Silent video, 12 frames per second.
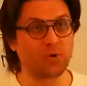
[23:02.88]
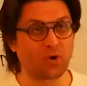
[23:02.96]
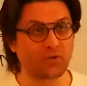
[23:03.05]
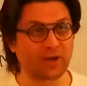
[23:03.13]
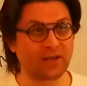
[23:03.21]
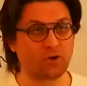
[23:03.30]
in
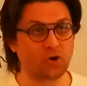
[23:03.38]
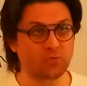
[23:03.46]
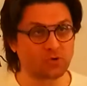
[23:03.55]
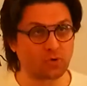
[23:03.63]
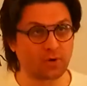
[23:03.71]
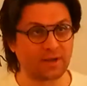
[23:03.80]
the fall.
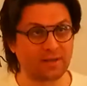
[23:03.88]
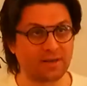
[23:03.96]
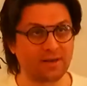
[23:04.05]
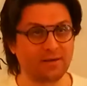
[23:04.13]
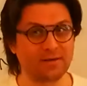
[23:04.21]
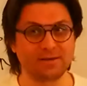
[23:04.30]
No, the
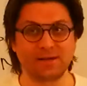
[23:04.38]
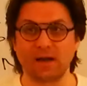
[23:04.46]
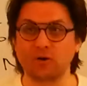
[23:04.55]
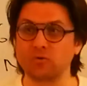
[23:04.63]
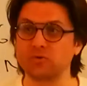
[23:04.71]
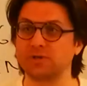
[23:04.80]
sun
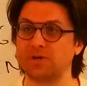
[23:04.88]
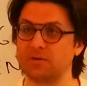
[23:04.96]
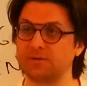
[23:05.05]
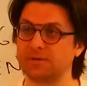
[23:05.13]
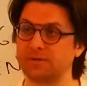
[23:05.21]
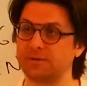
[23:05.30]

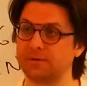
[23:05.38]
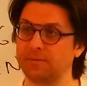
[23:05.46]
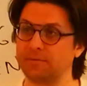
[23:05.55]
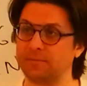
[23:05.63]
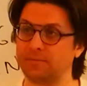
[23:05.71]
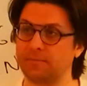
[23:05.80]
cannot go in
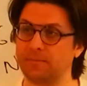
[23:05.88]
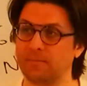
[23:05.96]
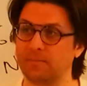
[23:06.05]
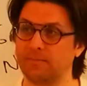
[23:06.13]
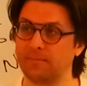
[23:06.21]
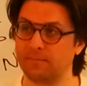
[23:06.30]
the
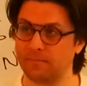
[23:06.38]
fall.